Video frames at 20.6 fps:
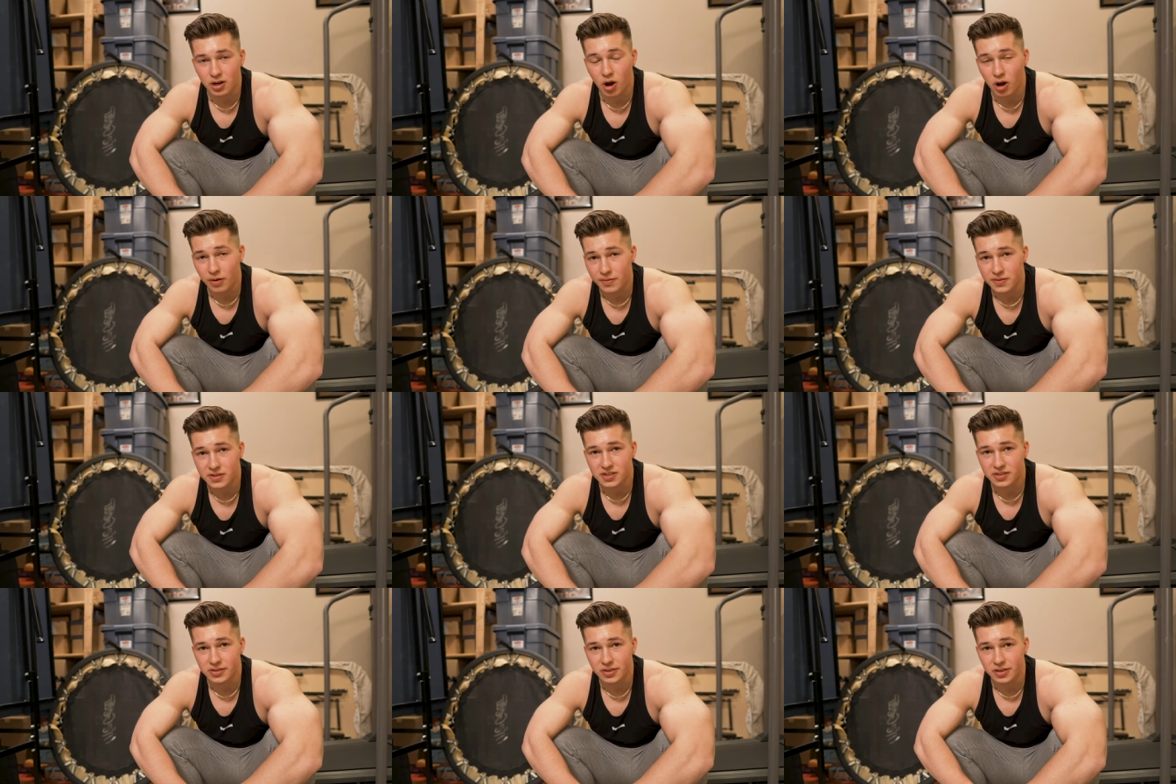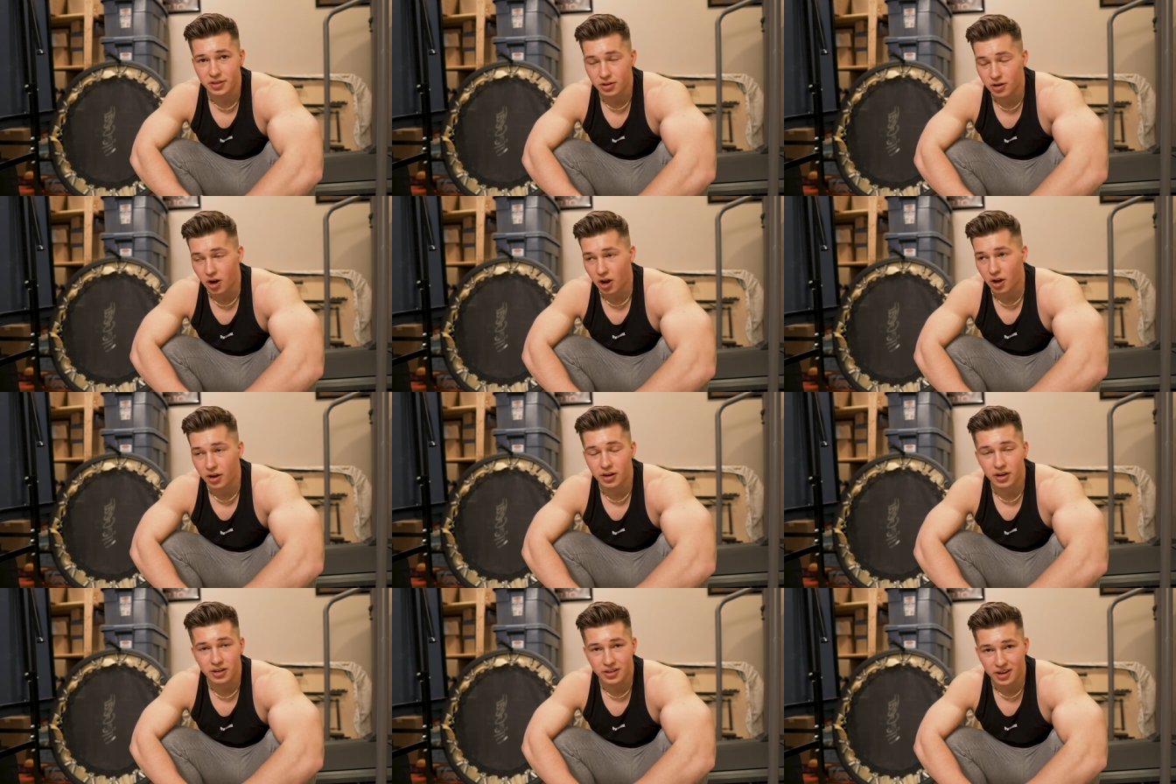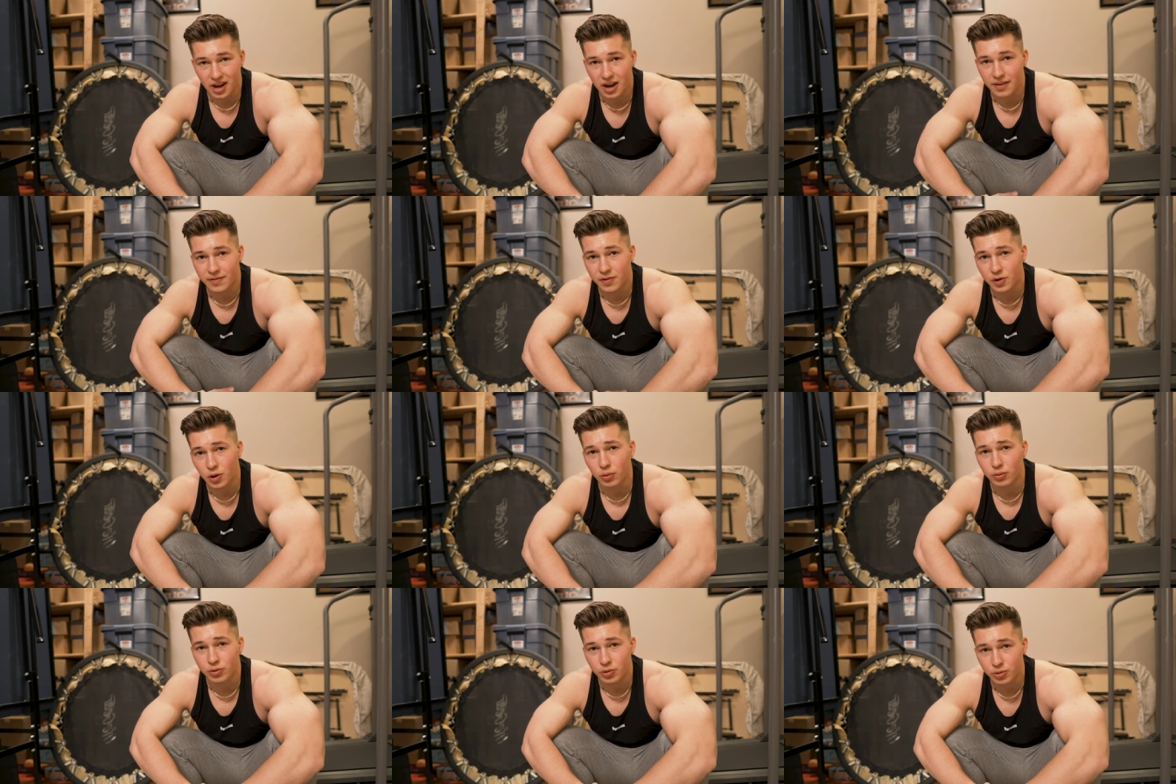Obviously, you're not gonna die if
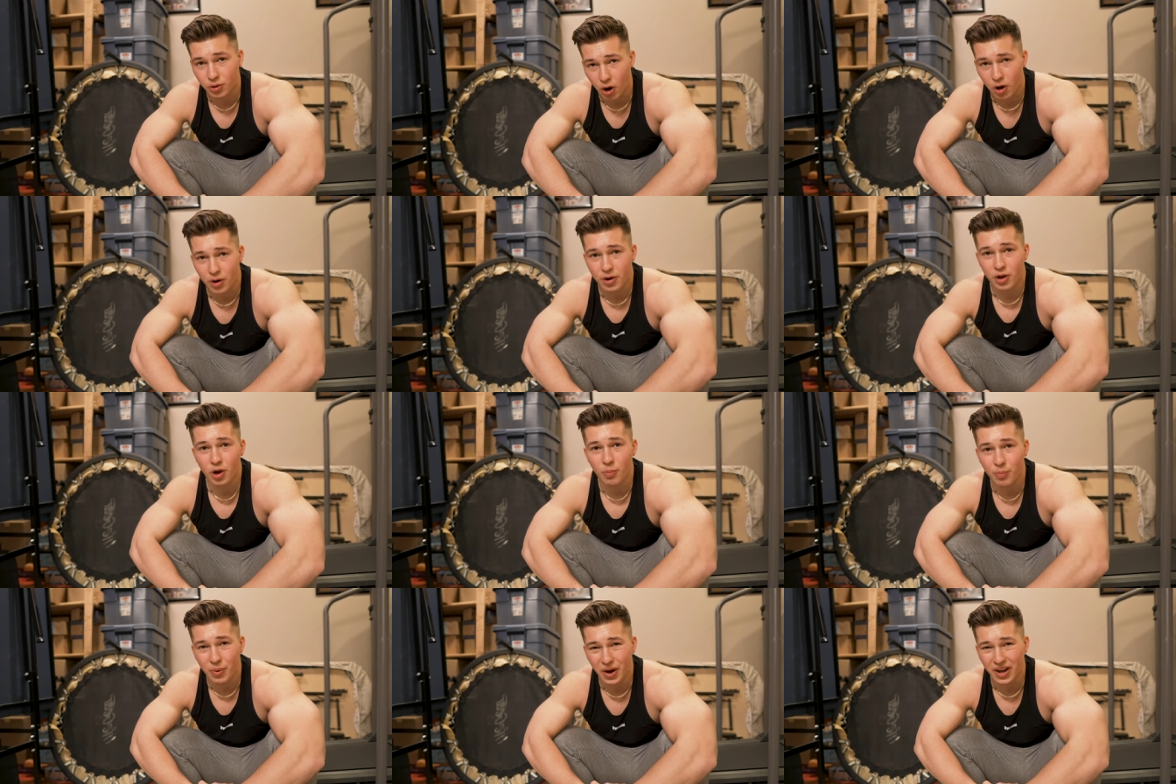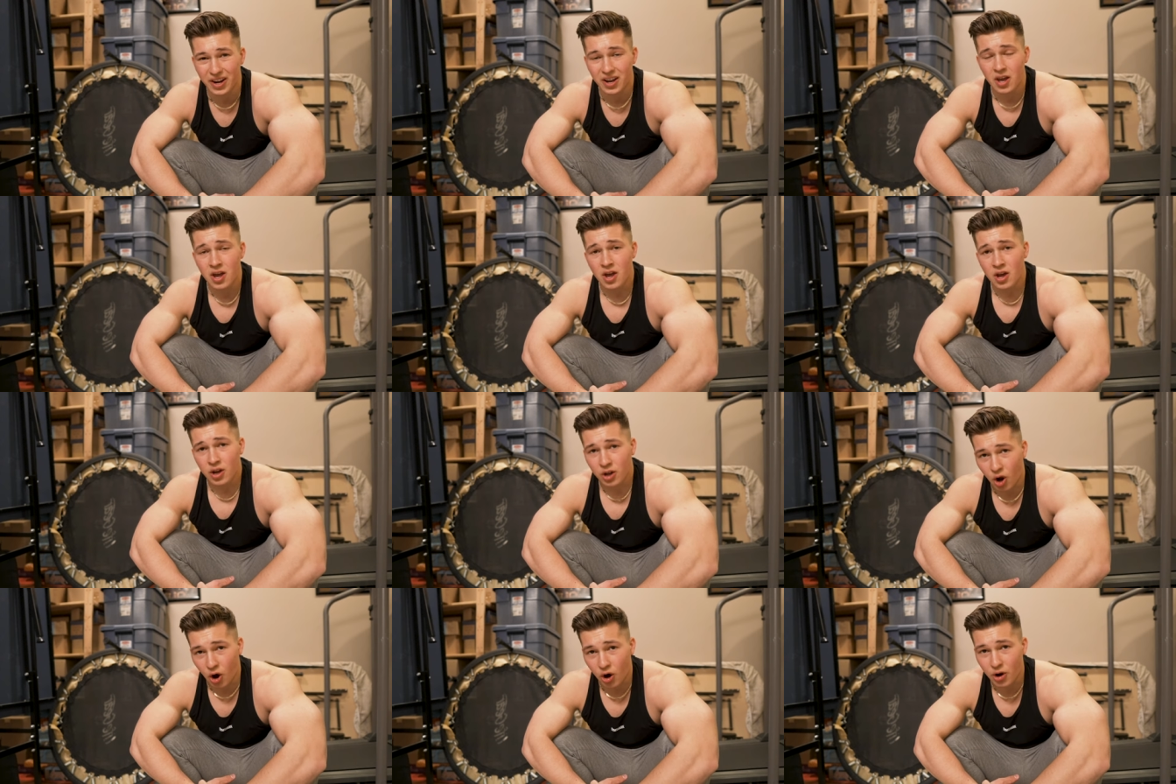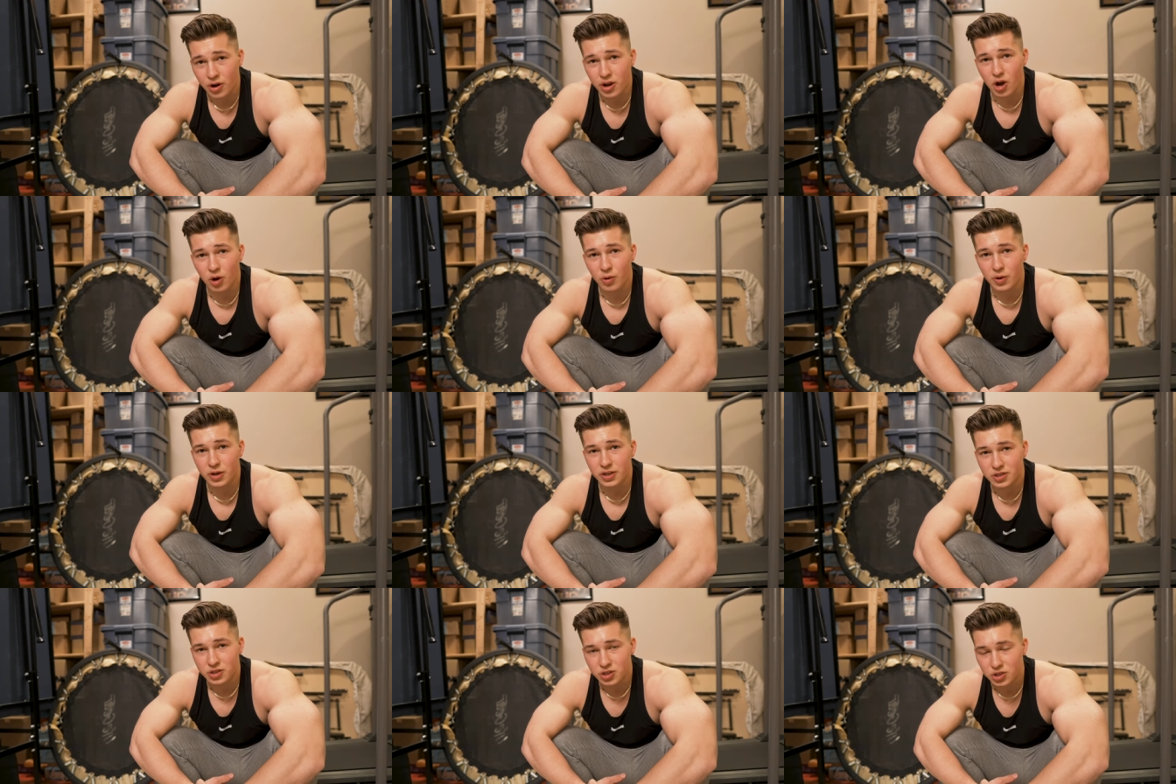you don't do cardio, but
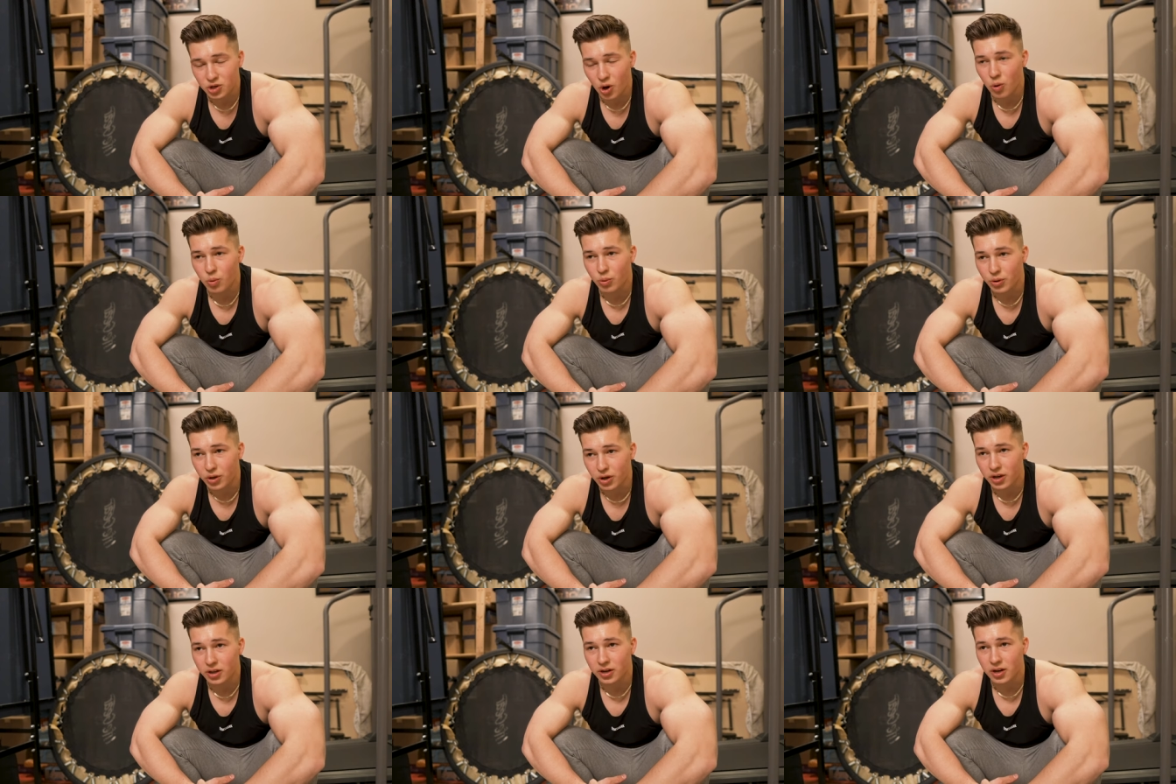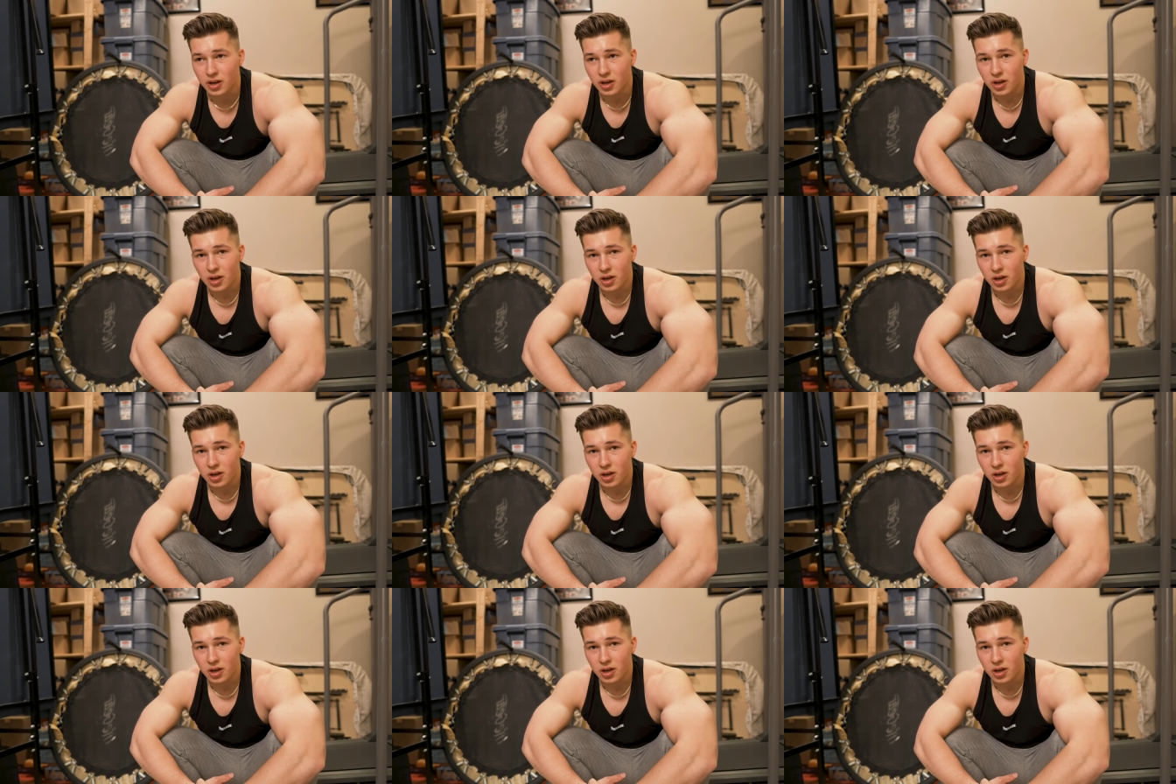cardio is so good